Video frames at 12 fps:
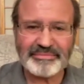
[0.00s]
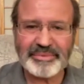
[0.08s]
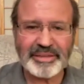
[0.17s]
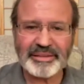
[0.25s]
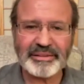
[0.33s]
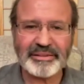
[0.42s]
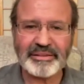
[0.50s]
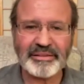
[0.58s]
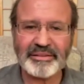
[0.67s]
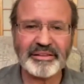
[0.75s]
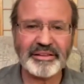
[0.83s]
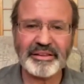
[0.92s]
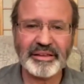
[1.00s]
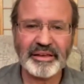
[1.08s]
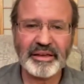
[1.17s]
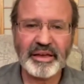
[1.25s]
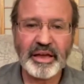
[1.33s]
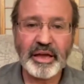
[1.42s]
Mm-mm.
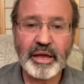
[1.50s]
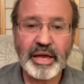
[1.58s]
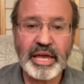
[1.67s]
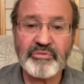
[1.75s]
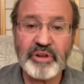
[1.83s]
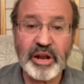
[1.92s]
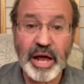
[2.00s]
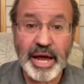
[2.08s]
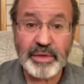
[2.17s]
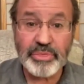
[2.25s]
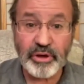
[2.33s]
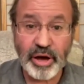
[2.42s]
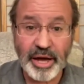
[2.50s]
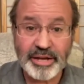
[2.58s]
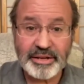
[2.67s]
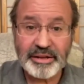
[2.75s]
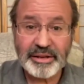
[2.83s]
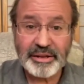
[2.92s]
Even an I thought,
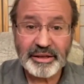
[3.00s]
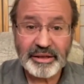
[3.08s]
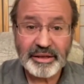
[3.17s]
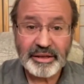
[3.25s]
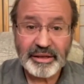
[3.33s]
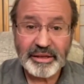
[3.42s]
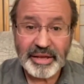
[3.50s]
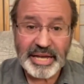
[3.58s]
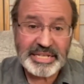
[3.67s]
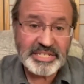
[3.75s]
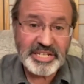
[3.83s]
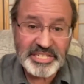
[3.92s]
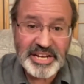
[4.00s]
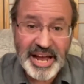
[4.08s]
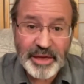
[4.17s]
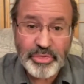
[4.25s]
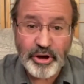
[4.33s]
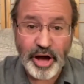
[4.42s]
it's just an
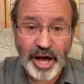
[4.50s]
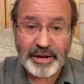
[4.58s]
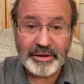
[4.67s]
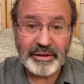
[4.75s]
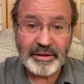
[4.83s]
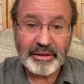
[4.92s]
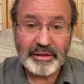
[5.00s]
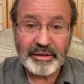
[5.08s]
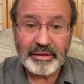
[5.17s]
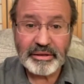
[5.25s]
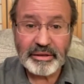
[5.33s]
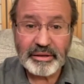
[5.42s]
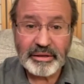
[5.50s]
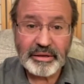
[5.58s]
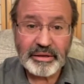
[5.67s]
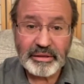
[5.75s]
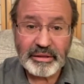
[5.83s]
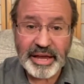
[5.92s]
I thought,
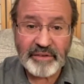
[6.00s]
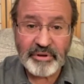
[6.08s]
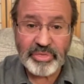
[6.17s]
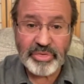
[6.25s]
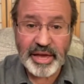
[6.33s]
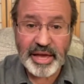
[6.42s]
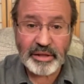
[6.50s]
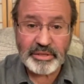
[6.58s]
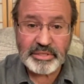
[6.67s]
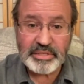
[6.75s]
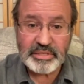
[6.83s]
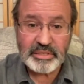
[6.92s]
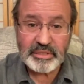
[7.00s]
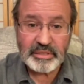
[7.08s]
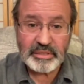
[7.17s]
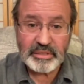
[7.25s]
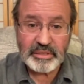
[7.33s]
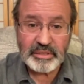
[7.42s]
like everything else.
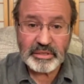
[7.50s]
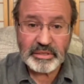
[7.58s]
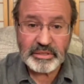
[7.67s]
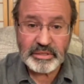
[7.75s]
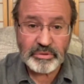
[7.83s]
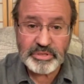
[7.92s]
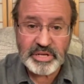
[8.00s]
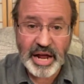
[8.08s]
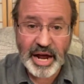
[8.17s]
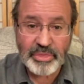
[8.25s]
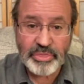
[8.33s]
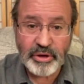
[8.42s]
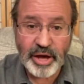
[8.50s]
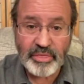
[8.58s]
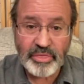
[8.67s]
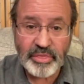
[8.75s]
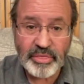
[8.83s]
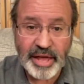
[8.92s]
So there's an I thought
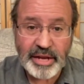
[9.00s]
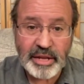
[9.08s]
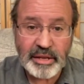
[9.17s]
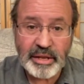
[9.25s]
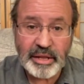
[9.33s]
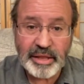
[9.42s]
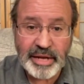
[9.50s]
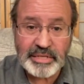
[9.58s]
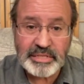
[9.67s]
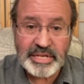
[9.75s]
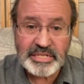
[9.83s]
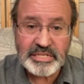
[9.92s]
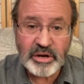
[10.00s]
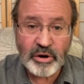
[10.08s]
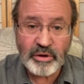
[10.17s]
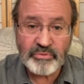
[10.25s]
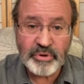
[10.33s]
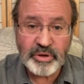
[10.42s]
that's
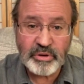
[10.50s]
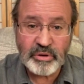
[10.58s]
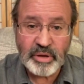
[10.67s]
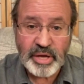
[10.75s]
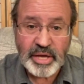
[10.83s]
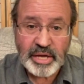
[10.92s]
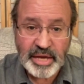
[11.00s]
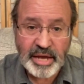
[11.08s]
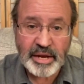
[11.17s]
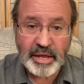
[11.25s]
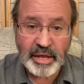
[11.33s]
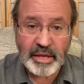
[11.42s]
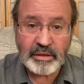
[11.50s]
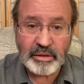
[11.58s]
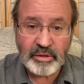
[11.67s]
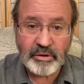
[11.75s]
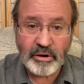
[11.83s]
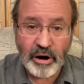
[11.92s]
necessary for you to get into
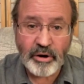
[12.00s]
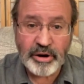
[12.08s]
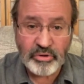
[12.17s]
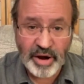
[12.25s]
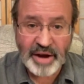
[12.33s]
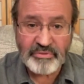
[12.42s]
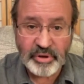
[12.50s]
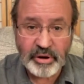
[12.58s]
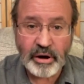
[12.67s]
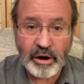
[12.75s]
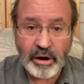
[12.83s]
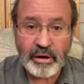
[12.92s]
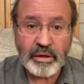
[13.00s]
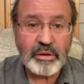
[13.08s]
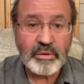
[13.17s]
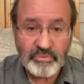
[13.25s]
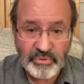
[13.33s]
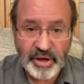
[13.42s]
the car and drive the car.
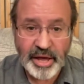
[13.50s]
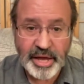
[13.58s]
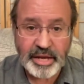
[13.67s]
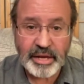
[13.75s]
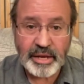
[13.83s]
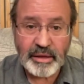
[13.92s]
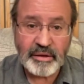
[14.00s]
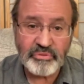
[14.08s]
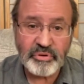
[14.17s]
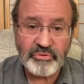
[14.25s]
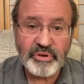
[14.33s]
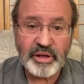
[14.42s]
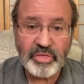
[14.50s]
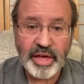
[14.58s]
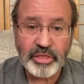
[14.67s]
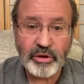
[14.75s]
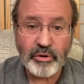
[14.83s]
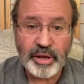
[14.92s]
Fine, if you feel
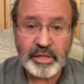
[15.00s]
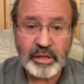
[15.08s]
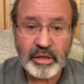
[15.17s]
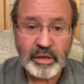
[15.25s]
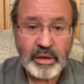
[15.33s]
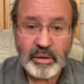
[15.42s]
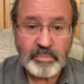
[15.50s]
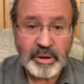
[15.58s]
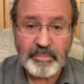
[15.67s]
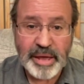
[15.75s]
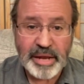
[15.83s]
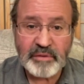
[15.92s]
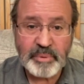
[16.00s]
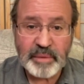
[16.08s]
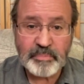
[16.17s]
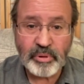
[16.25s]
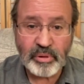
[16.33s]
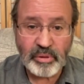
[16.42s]
that there is. But many
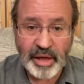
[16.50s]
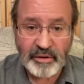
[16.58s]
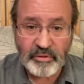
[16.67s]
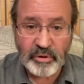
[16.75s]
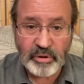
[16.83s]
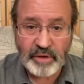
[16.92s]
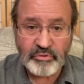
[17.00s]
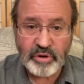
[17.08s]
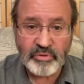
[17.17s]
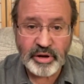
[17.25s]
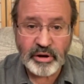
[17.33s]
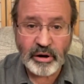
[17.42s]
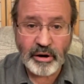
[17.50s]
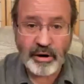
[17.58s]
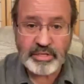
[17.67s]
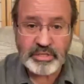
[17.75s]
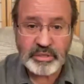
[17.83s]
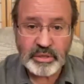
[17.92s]
people have driven
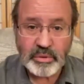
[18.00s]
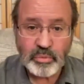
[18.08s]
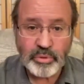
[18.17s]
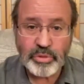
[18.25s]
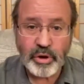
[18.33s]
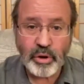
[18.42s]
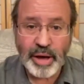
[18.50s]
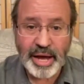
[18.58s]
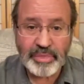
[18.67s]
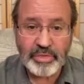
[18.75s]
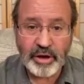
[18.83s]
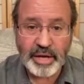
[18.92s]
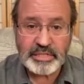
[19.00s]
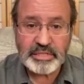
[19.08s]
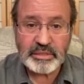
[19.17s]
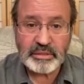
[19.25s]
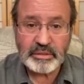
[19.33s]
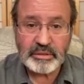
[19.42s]
cars with no I thoughts.
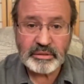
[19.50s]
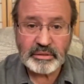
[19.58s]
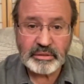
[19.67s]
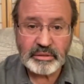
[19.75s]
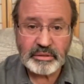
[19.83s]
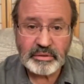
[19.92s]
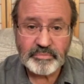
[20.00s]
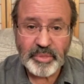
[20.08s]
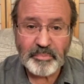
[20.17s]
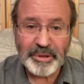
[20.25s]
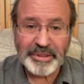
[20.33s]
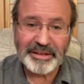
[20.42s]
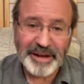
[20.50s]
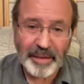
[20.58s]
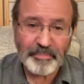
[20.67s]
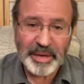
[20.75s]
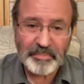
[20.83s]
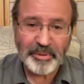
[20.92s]
But they're
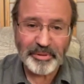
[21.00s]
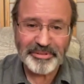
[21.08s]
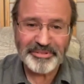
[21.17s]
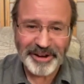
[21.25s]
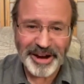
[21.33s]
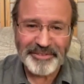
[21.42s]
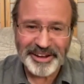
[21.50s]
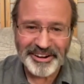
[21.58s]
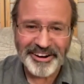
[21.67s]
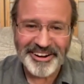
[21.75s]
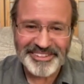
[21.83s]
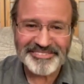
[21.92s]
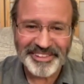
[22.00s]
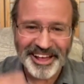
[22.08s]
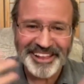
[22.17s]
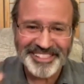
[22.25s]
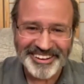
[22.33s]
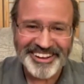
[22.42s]
not people driving cars with
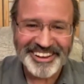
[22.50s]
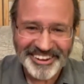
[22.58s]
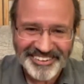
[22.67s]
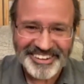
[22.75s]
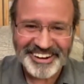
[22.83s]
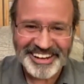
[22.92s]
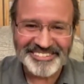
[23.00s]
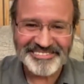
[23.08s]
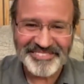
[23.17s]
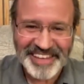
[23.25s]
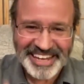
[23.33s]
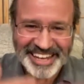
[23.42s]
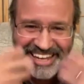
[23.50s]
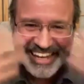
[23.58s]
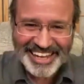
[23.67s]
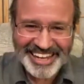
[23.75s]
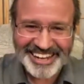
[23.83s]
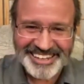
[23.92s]
I, how do you speak?
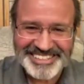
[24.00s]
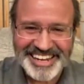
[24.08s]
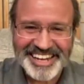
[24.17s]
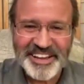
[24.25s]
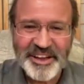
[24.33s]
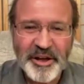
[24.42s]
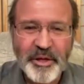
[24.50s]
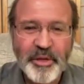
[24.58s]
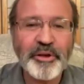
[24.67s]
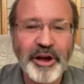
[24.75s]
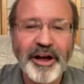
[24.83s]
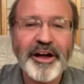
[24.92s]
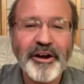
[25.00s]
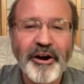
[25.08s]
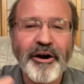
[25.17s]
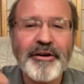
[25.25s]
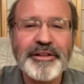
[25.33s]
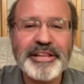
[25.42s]
It's like
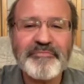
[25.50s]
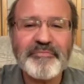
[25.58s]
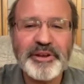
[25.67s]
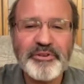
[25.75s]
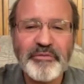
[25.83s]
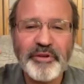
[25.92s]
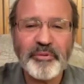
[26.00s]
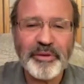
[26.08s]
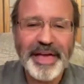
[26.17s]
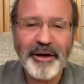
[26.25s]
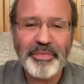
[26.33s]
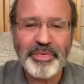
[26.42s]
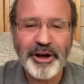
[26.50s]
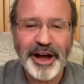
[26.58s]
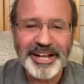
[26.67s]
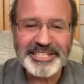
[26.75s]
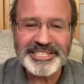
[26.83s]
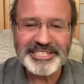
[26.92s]
cars have been driven without
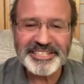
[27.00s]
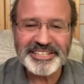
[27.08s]
thoughts.